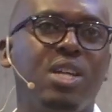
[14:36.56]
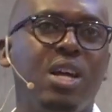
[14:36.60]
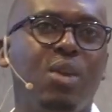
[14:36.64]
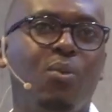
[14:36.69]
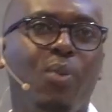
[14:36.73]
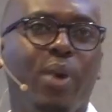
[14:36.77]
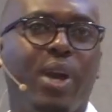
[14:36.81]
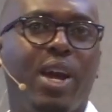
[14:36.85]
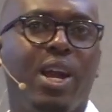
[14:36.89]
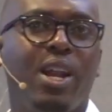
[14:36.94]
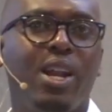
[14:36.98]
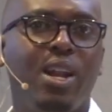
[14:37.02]
that
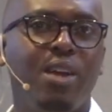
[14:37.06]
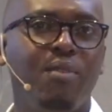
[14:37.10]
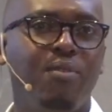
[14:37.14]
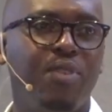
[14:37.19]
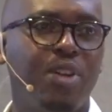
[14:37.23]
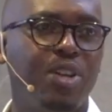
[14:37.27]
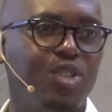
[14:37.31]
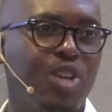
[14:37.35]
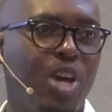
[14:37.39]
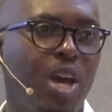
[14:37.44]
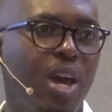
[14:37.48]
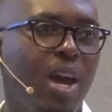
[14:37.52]
we can
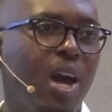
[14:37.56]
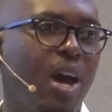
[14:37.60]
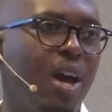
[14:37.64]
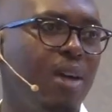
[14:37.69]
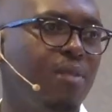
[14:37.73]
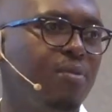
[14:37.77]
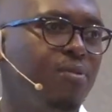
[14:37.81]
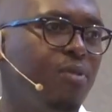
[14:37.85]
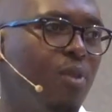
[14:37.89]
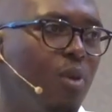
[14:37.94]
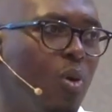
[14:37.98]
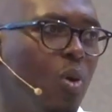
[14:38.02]
leverage A I
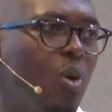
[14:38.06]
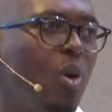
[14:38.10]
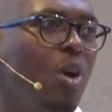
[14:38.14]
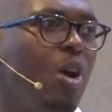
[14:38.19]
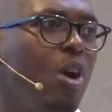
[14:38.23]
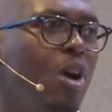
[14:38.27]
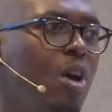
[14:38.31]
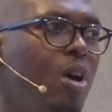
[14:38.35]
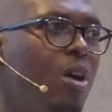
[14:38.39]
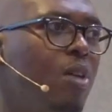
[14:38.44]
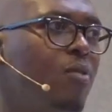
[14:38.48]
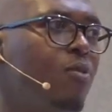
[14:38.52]
for,
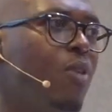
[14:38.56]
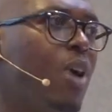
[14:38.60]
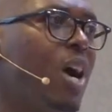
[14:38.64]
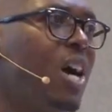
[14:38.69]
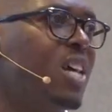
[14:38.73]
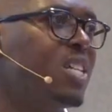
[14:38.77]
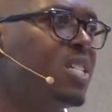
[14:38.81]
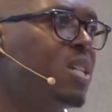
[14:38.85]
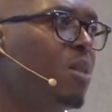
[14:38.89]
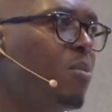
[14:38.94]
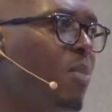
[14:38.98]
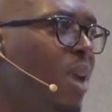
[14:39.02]
for
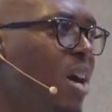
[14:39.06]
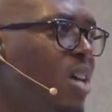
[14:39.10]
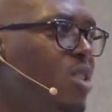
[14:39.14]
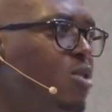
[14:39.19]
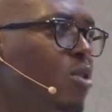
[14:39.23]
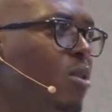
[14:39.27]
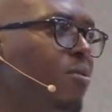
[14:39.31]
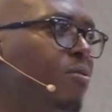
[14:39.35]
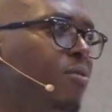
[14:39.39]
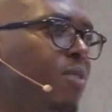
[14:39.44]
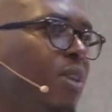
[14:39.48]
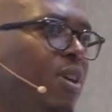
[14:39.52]
customized
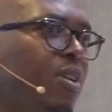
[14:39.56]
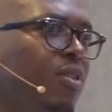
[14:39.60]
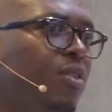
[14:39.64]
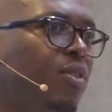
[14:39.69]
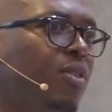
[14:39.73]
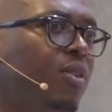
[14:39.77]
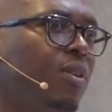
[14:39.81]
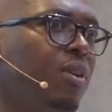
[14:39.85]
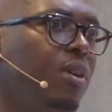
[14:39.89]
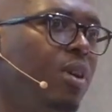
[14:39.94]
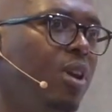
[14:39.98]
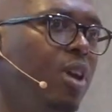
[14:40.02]

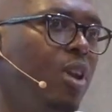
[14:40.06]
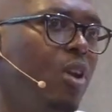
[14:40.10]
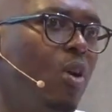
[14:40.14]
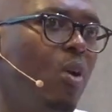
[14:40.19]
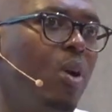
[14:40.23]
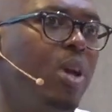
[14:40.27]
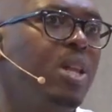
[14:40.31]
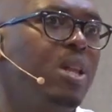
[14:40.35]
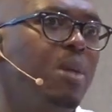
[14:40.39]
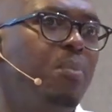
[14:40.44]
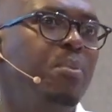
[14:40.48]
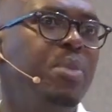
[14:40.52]
offers, you know,
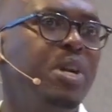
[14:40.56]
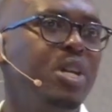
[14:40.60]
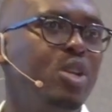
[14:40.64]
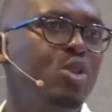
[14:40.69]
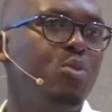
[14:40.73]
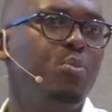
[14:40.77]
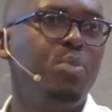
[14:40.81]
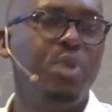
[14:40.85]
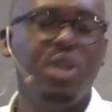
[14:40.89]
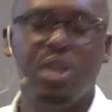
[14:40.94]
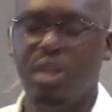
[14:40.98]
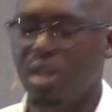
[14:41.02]
in the B
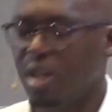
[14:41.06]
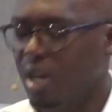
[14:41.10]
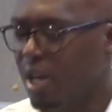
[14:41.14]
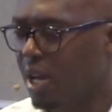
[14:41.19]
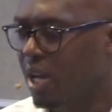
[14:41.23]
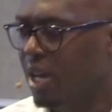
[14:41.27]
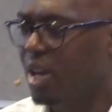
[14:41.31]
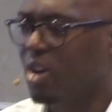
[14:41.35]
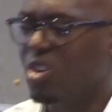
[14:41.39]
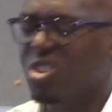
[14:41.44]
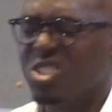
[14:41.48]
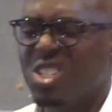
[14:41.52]
two B
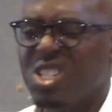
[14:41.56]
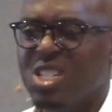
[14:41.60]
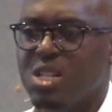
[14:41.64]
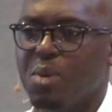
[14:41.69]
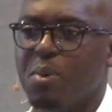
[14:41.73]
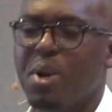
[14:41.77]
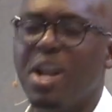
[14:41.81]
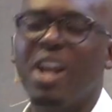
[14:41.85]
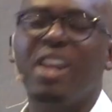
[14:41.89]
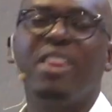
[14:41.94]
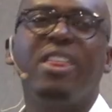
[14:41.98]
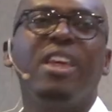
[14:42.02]
ecosystem.
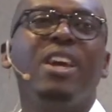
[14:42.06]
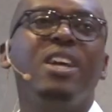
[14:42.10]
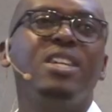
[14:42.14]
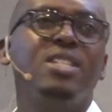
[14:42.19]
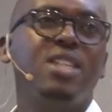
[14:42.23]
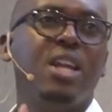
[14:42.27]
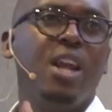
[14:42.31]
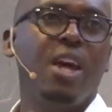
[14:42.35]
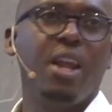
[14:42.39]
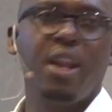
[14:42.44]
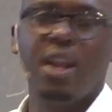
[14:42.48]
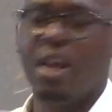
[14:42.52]
And I think it's
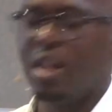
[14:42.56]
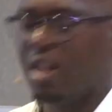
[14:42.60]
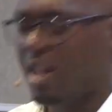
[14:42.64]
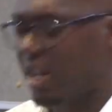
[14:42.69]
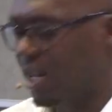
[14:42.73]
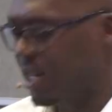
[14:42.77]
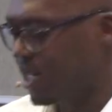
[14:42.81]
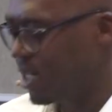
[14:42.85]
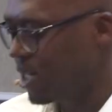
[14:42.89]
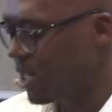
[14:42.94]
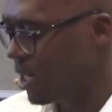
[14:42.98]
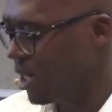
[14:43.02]
an area that
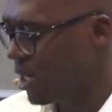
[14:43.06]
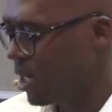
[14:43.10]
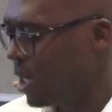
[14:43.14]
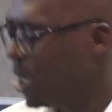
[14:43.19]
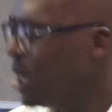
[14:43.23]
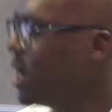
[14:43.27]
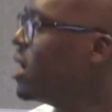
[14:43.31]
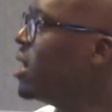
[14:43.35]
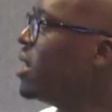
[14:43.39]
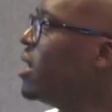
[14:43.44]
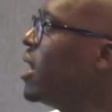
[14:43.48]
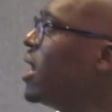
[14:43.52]
is still,
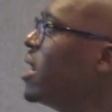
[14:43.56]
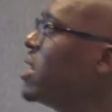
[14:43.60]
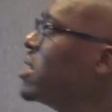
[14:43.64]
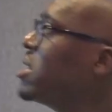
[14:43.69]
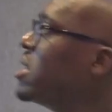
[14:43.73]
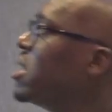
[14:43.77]
that is